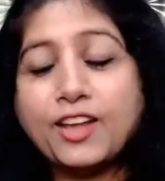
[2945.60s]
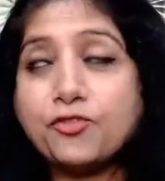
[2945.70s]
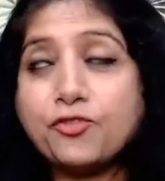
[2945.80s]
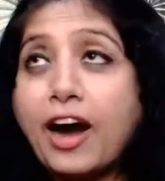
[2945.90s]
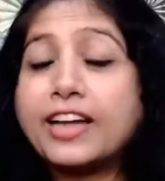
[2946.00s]

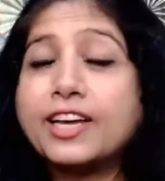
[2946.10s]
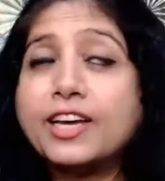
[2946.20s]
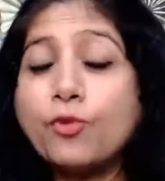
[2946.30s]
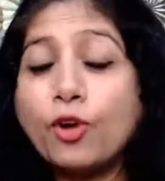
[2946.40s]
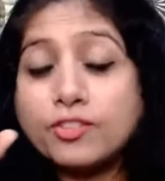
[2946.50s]
his
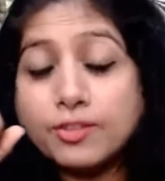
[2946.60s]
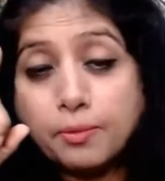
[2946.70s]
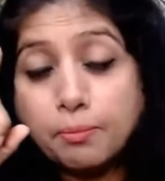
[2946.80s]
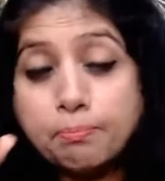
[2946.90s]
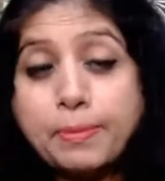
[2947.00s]
father
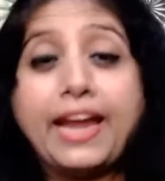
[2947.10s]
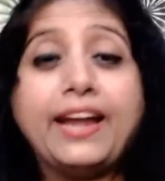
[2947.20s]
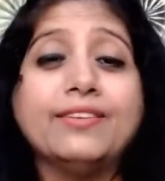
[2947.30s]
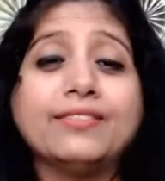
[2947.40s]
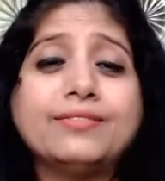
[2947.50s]
was
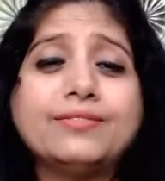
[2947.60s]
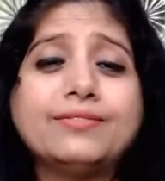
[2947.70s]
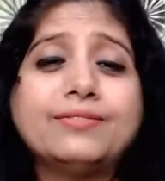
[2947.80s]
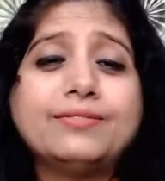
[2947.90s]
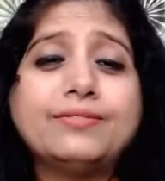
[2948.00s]
made
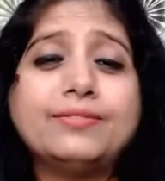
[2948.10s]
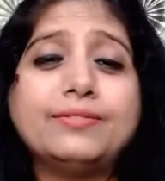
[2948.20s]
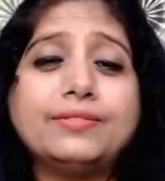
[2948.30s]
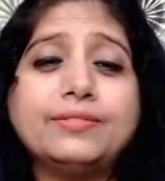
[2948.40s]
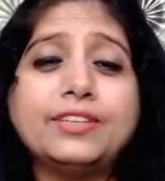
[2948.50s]

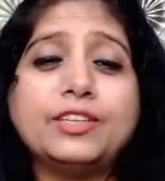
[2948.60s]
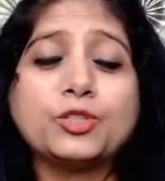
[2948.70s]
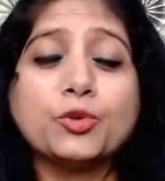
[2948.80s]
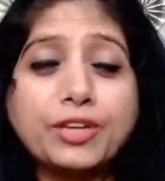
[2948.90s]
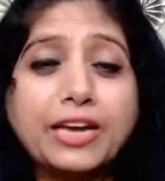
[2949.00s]

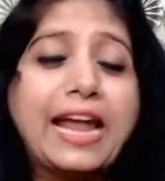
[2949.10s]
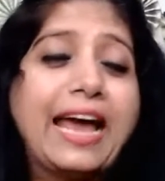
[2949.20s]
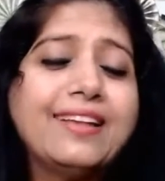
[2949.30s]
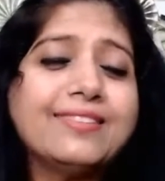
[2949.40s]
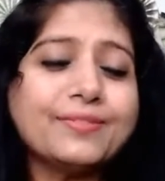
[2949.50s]
to
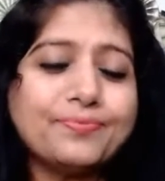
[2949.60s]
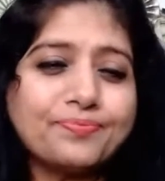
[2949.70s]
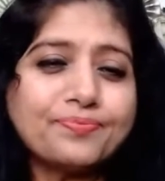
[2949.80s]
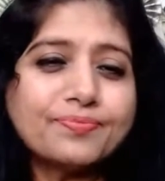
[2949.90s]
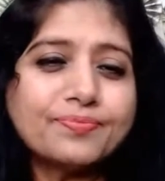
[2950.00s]
realize,
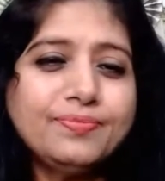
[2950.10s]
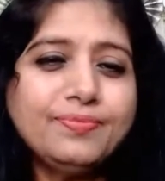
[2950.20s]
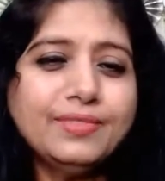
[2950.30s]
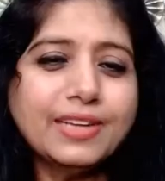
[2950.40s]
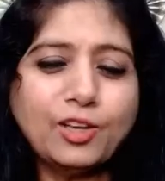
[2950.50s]

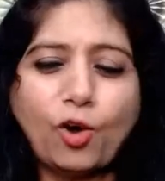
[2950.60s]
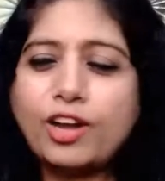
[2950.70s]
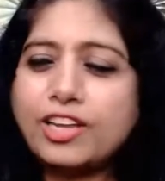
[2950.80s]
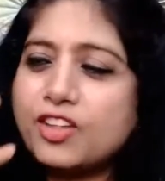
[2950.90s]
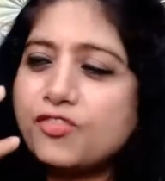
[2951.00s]

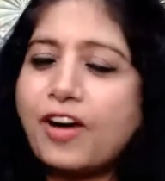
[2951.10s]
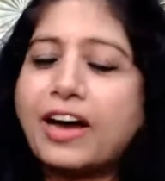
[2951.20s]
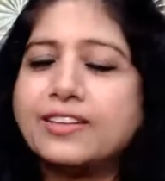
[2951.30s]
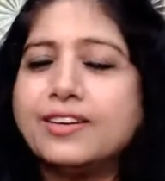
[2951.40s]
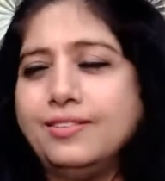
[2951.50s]
or his
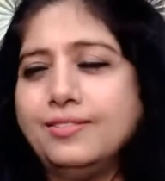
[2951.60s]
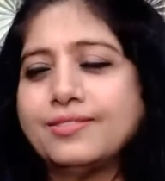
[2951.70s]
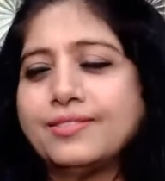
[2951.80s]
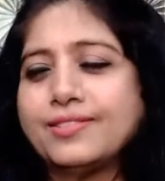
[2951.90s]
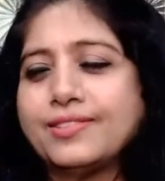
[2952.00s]
father
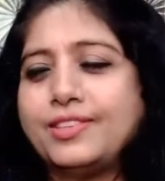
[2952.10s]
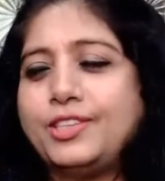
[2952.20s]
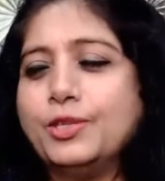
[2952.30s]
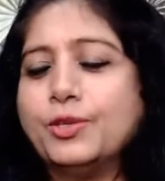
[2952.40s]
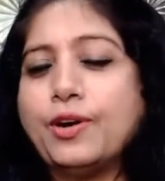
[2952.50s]

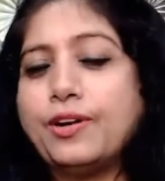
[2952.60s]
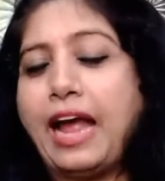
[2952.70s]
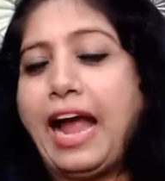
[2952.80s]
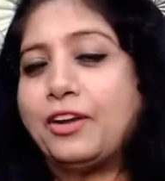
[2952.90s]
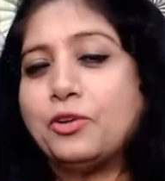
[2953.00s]
you
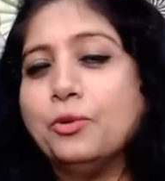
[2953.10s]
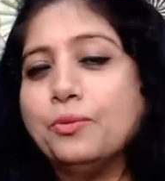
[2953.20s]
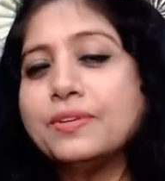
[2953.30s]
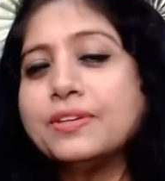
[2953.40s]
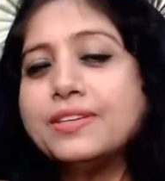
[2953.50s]
know, had
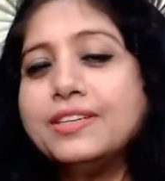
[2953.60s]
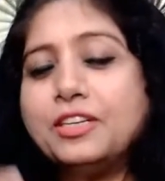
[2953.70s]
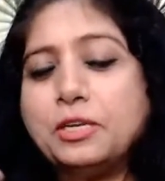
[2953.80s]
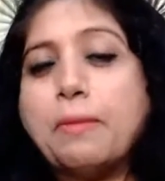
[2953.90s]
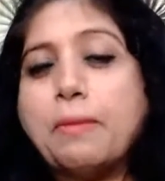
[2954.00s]
to
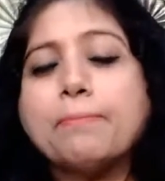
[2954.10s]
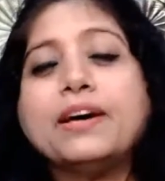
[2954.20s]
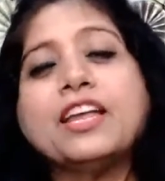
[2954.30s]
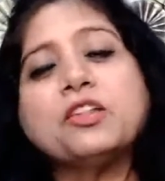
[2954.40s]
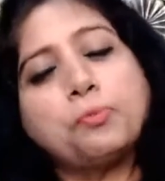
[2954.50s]

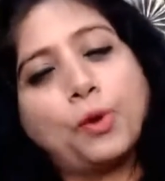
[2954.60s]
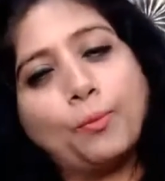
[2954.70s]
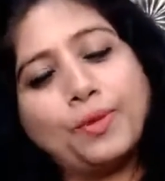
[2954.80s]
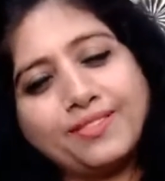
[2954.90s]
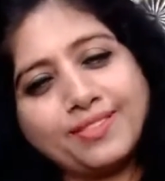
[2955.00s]
remember his
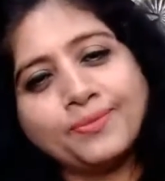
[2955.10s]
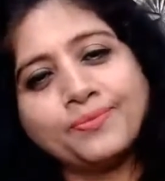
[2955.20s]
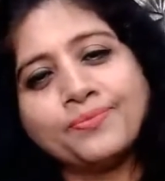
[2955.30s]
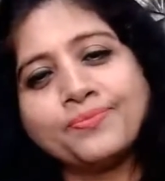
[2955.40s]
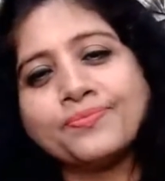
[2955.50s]
promise
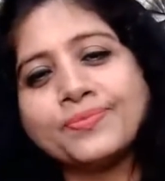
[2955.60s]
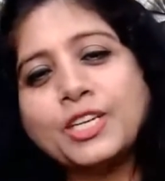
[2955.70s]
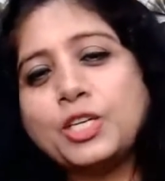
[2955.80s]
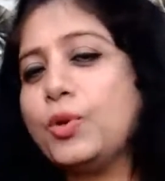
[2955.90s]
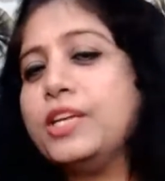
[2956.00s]

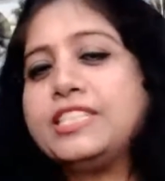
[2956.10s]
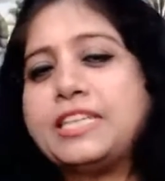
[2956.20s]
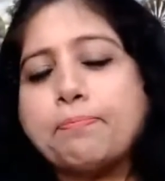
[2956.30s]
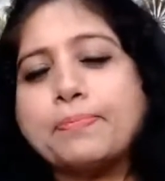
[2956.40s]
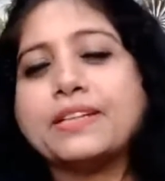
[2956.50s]
to
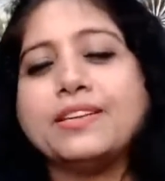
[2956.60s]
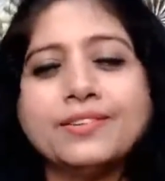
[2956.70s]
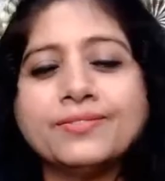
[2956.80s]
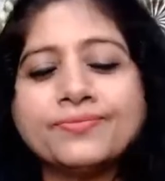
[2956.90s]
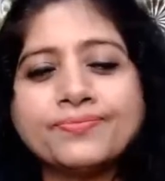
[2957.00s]
his
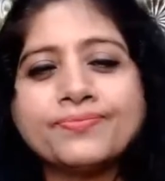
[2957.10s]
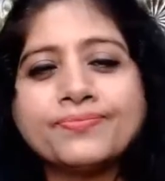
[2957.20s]
stepmother